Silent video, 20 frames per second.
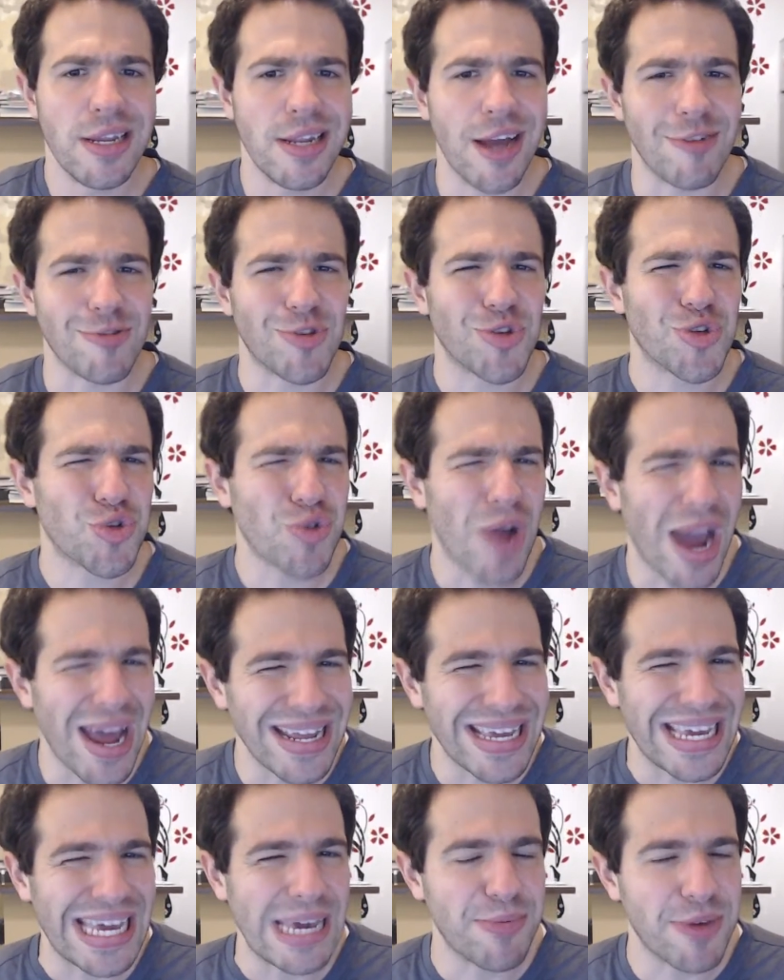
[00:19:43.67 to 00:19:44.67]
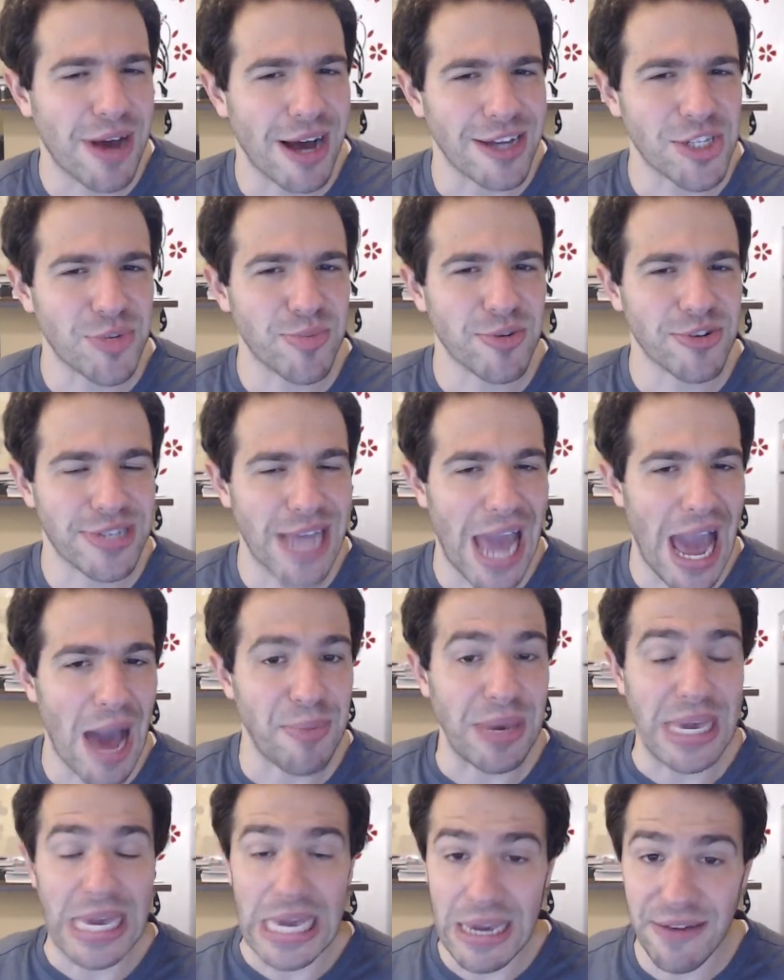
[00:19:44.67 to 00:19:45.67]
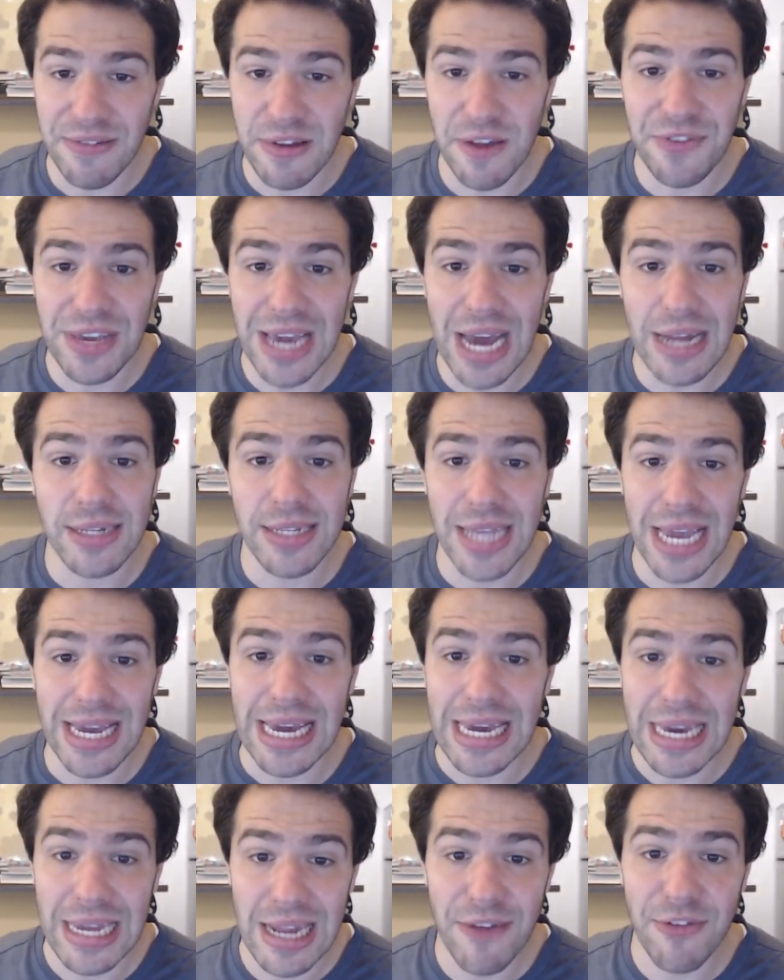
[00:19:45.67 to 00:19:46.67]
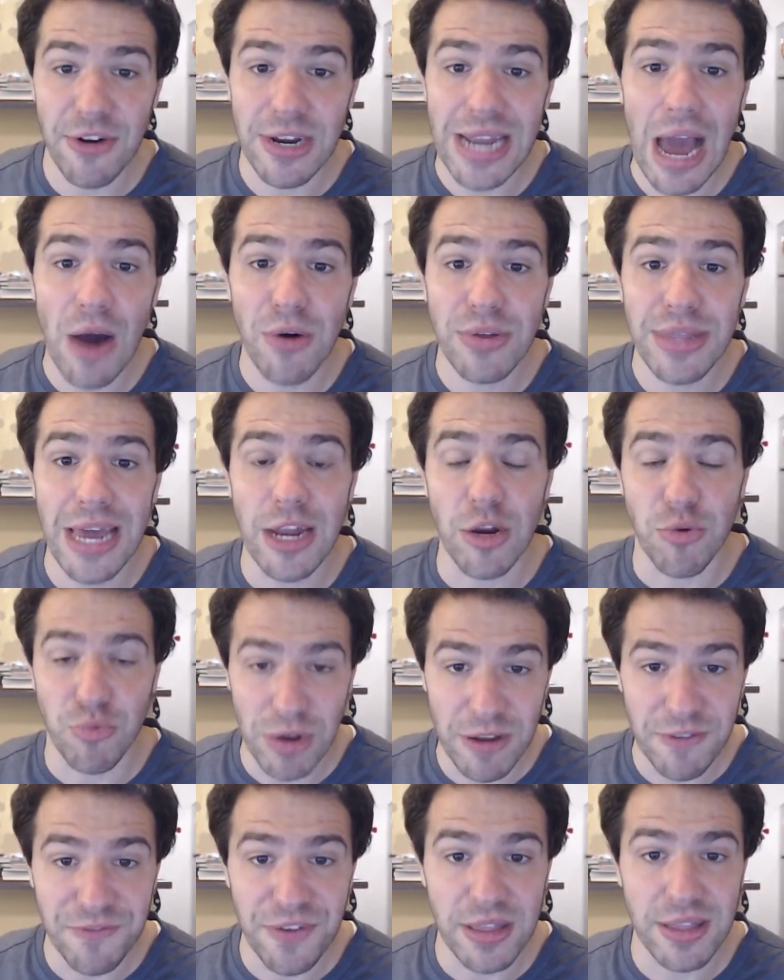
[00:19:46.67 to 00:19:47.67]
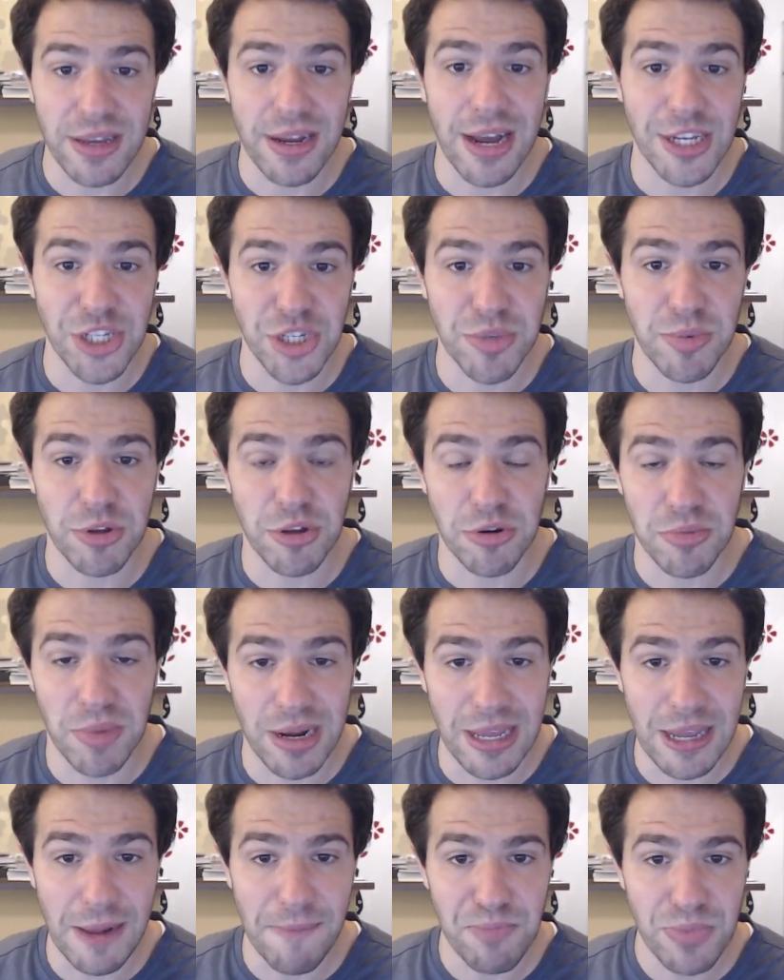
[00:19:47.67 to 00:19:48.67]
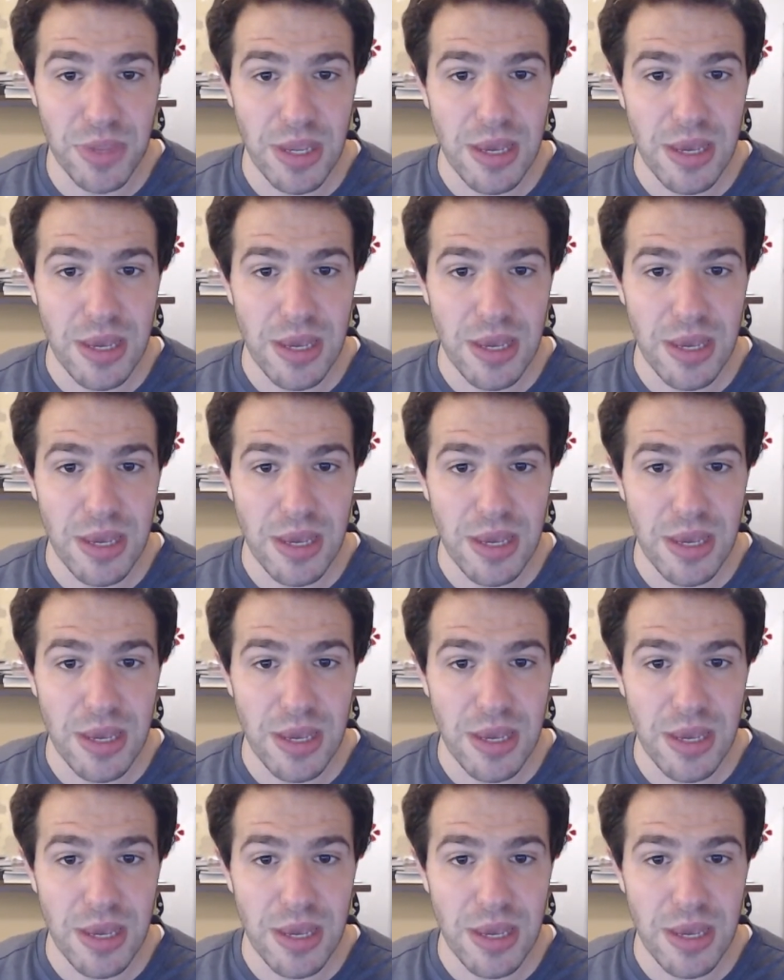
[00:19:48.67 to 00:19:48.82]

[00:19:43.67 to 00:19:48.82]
try to keep customers happy, even if you got to take a hit every now and then and refund the customer their money.